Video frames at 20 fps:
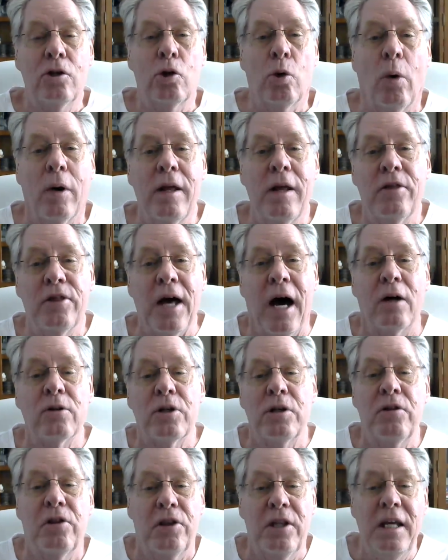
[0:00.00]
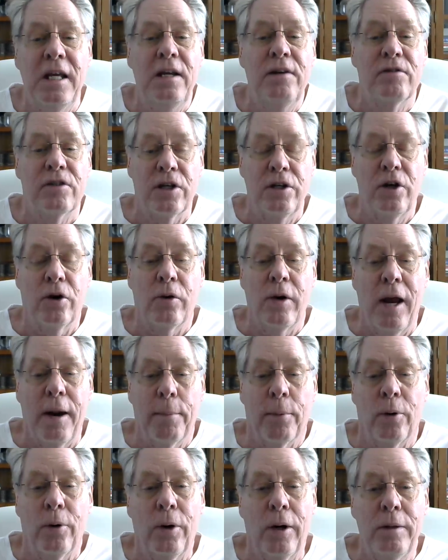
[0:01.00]
20,000 thieves in your
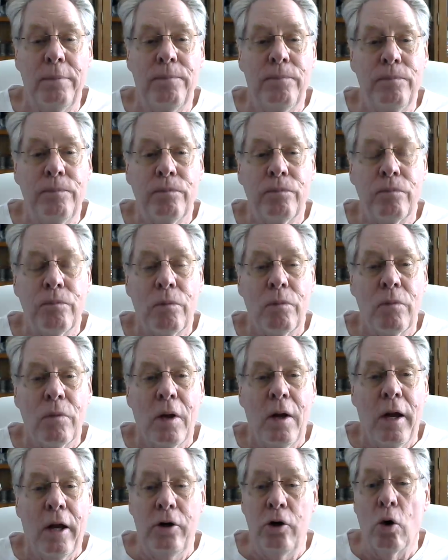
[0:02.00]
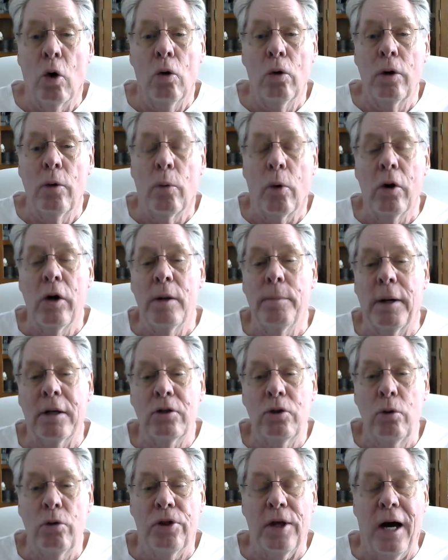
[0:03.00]
neighborhood and you're only worried
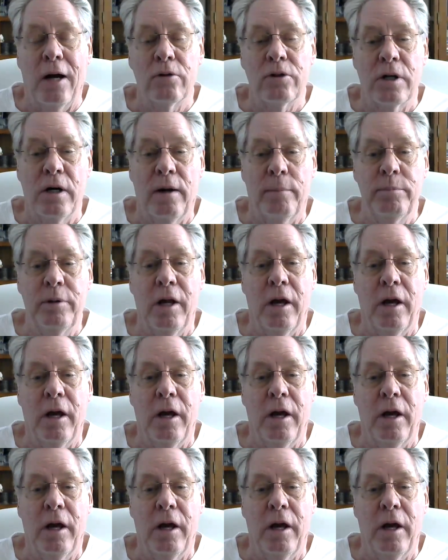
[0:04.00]
about 2,000 of them.